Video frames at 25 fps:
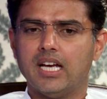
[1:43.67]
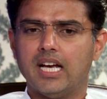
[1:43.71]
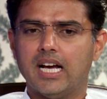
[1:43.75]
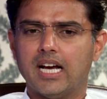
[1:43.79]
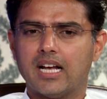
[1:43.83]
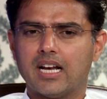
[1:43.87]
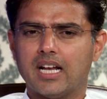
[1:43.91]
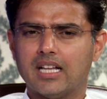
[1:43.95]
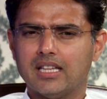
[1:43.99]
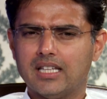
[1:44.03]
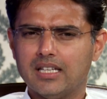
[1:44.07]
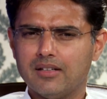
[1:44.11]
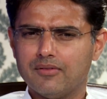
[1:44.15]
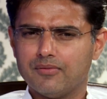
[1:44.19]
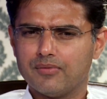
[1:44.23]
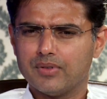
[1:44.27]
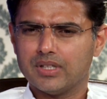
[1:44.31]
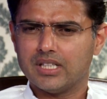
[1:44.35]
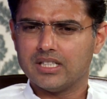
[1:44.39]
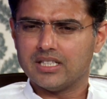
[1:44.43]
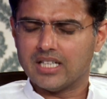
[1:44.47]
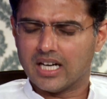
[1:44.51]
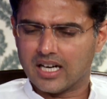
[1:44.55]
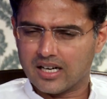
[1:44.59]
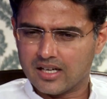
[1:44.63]
And I think with
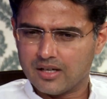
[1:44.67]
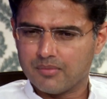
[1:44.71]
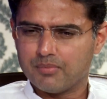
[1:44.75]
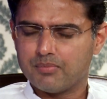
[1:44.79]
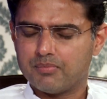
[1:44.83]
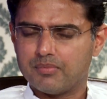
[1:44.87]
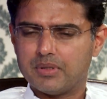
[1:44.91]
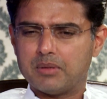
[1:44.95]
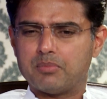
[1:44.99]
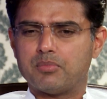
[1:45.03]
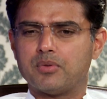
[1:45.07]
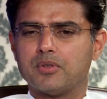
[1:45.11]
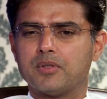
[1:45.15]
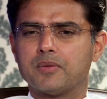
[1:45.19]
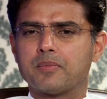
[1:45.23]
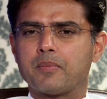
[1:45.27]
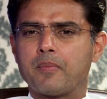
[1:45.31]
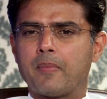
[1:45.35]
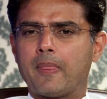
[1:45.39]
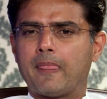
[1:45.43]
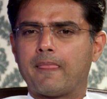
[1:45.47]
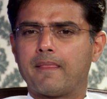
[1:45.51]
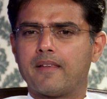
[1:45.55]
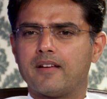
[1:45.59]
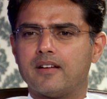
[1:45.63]
the younger people,
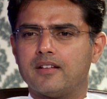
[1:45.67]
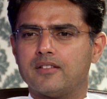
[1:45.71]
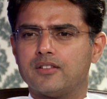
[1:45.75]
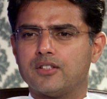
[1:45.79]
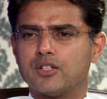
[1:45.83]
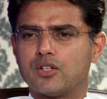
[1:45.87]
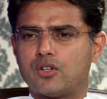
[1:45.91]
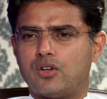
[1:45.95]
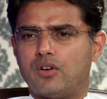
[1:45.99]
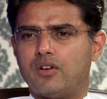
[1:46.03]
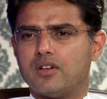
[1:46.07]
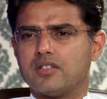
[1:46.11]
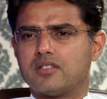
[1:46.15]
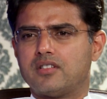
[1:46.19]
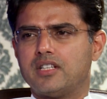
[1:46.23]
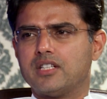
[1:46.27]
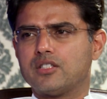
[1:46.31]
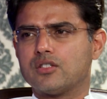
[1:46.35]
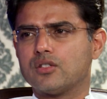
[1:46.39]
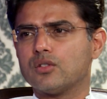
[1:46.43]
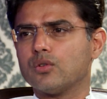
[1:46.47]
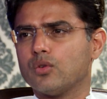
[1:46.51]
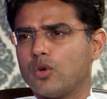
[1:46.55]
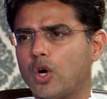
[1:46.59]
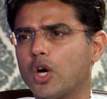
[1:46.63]
the Congress needs
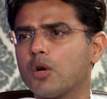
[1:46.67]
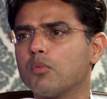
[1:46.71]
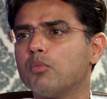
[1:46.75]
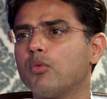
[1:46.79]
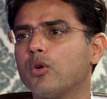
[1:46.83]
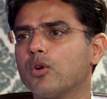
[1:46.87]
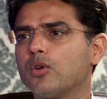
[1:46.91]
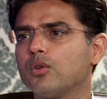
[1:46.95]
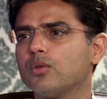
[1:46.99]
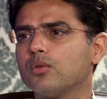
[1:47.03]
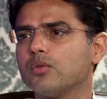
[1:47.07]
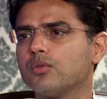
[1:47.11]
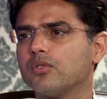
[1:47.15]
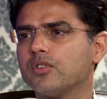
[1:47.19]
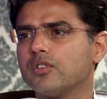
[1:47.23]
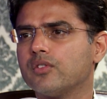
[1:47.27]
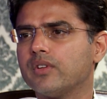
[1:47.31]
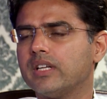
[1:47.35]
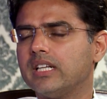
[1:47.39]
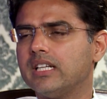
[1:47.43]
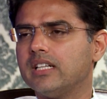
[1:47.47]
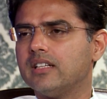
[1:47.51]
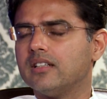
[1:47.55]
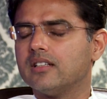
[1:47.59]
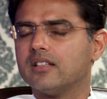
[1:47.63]
to do a lot more to
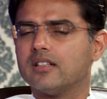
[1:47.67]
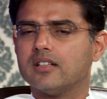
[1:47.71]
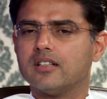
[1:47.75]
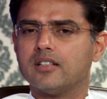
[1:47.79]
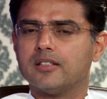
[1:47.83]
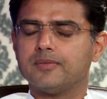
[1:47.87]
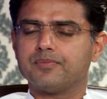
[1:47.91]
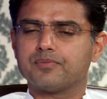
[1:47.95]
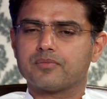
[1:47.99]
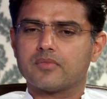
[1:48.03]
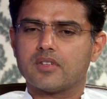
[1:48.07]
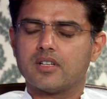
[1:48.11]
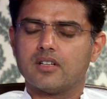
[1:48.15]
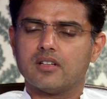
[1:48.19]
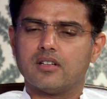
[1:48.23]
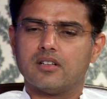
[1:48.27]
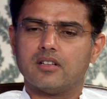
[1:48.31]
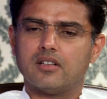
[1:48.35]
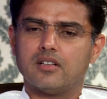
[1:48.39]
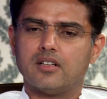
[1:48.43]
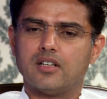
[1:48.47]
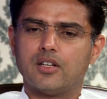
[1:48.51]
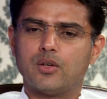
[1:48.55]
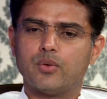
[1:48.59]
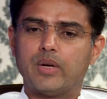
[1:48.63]
really
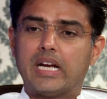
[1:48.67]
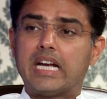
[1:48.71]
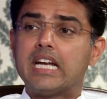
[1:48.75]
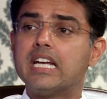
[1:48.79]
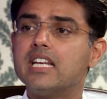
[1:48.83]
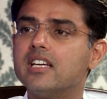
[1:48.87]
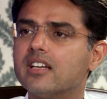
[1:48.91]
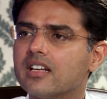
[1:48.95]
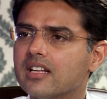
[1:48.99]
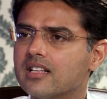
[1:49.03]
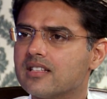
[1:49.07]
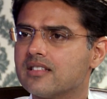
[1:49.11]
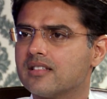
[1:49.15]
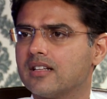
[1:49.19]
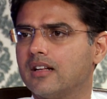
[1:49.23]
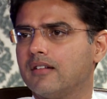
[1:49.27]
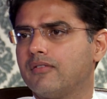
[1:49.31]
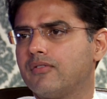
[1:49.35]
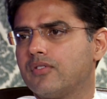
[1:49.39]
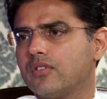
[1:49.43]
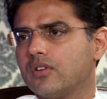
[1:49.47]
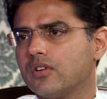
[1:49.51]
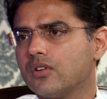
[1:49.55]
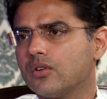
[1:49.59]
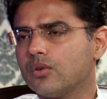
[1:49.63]
to endear
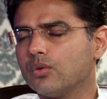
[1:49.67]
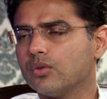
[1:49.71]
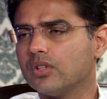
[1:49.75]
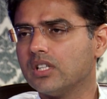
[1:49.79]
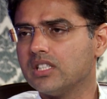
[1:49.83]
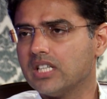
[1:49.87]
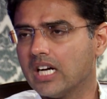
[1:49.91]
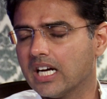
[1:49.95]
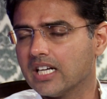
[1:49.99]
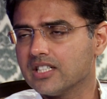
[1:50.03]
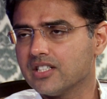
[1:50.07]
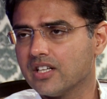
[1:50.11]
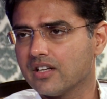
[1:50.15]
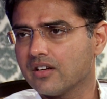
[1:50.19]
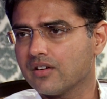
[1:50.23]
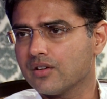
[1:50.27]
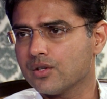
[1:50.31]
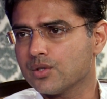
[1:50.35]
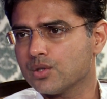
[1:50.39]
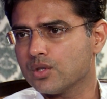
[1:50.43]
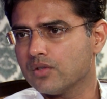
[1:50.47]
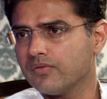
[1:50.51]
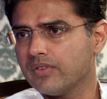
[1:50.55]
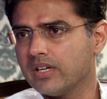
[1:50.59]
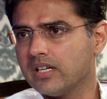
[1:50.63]
itself to the younger
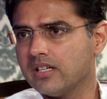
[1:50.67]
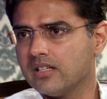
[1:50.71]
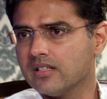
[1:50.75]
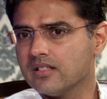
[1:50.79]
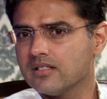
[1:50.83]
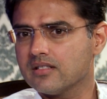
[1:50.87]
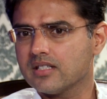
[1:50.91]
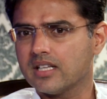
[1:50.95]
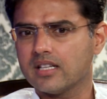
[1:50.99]
generation of Indians.